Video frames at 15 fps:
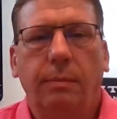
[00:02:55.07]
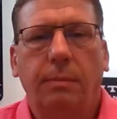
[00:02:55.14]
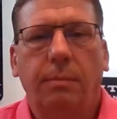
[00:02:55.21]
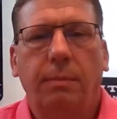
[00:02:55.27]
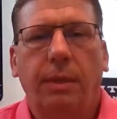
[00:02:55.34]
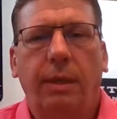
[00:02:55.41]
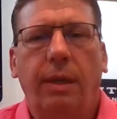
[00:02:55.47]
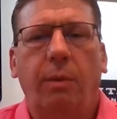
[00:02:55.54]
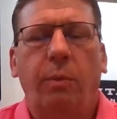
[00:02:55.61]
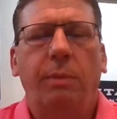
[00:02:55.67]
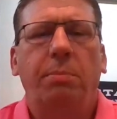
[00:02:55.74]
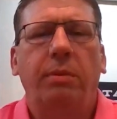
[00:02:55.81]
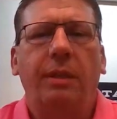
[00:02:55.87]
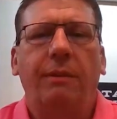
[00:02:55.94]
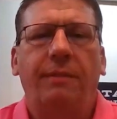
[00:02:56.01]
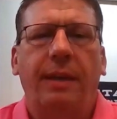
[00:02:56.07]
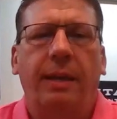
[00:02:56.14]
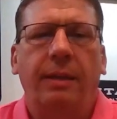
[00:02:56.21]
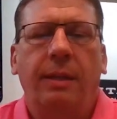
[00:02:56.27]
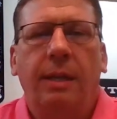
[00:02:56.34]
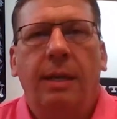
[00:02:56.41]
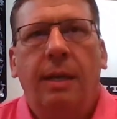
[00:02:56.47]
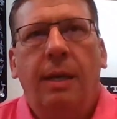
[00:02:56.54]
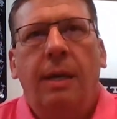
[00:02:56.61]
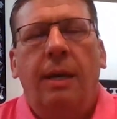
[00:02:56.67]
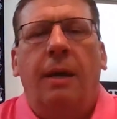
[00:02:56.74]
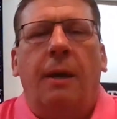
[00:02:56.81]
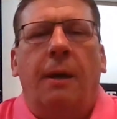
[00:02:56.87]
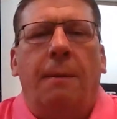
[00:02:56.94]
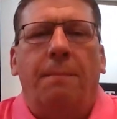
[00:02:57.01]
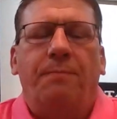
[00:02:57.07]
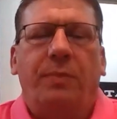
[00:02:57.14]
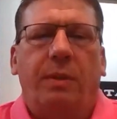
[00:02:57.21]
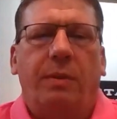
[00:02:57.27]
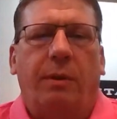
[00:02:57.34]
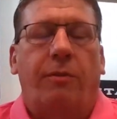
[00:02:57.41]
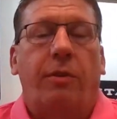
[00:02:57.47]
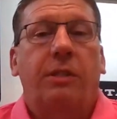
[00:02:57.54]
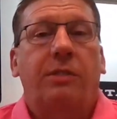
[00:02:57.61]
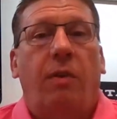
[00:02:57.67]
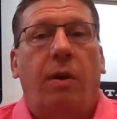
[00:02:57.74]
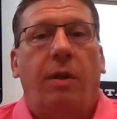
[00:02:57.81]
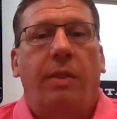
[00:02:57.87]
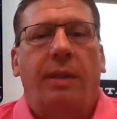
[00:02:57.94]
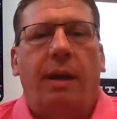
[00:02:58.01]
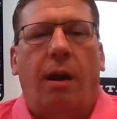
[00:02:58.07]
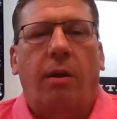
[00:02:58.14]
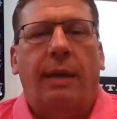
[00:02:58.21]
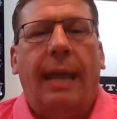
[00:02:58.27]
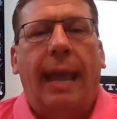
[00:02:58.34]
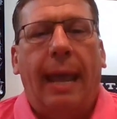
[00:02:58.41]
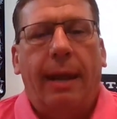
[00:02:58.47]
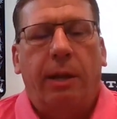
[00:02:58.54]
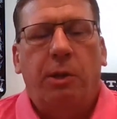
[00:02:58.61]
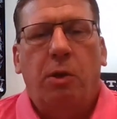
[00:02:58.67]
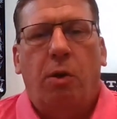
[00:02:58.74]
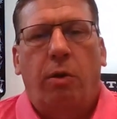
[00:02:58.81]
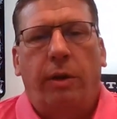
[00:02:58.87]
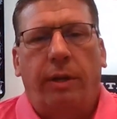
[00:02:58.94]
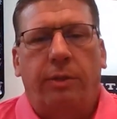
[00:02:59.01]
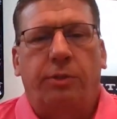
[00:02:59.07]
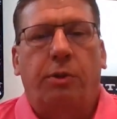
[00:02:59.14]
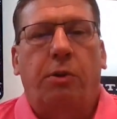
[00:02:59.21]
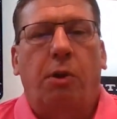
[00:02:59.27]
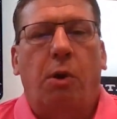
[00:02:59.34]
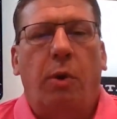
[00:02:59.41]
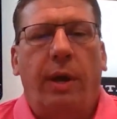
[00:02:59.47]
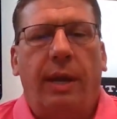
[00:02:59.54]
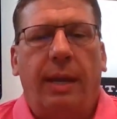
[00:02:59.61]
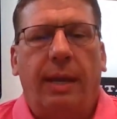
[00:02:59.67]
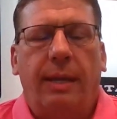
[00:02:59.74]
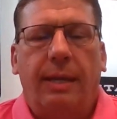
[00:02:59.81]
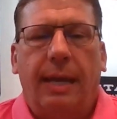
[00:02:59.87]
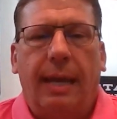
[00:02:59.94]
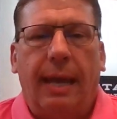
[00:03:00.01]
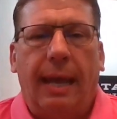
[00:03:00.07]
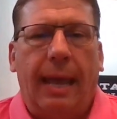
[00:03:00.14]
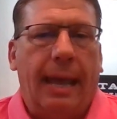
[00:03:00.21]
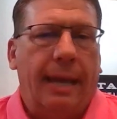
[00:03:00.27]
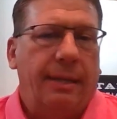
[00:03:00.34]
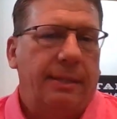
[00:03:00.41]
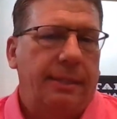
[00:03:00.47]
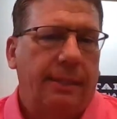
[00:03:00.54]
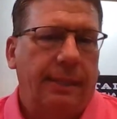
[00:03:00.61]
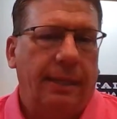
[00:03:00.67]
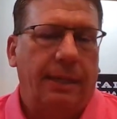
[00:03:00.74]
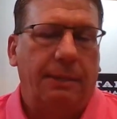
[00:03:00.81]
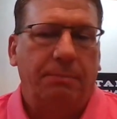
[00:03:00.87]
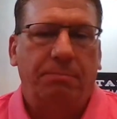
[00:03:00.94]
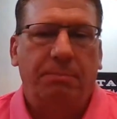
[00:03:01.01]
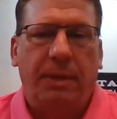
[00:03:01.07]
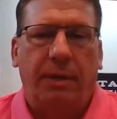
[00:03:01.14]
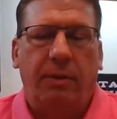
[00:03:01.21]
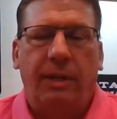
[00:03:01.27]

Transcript: Yeah, we believe that, uh, first of all, our category is growing at, uh, you know, in the